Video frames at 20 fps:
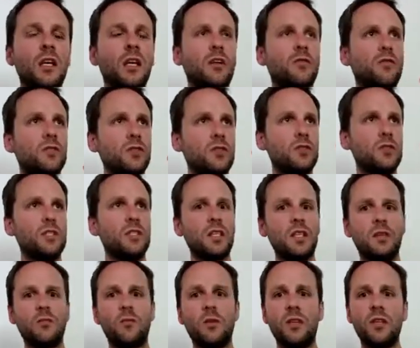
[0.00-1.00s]

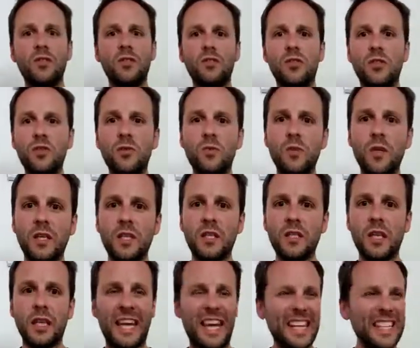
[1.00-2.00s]
within 2 weeks,
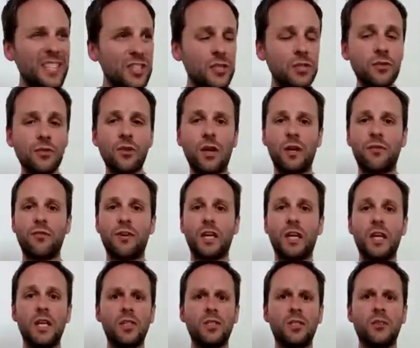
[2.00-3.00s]
like instant
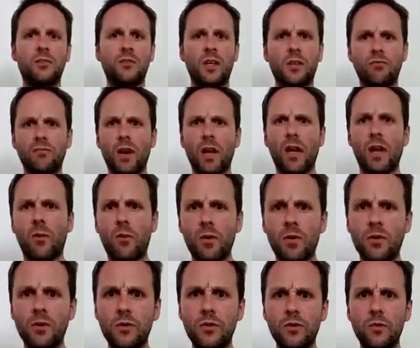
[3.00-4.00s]
gratification of like, right, I want
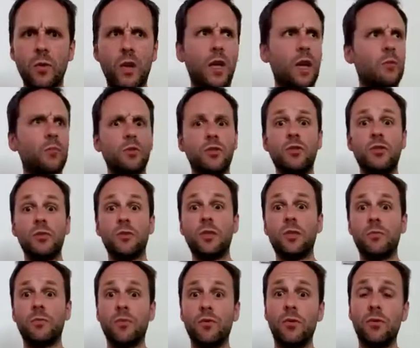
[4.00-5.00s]
to lose weight, I'm going to do
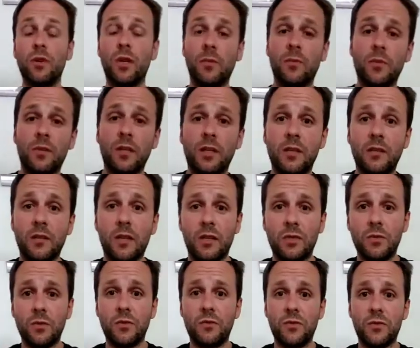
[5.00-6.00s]
this program and I'll
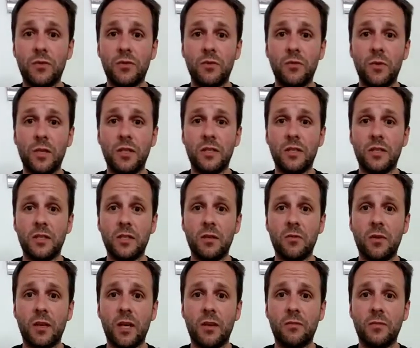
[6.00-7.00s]
do it for 2 weeks and see
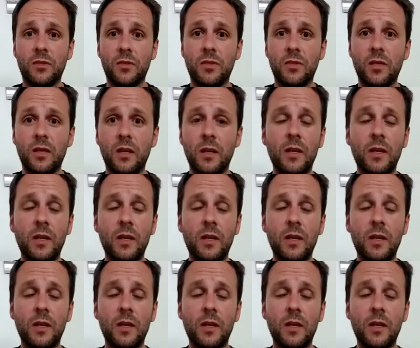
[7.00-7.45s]
what happens.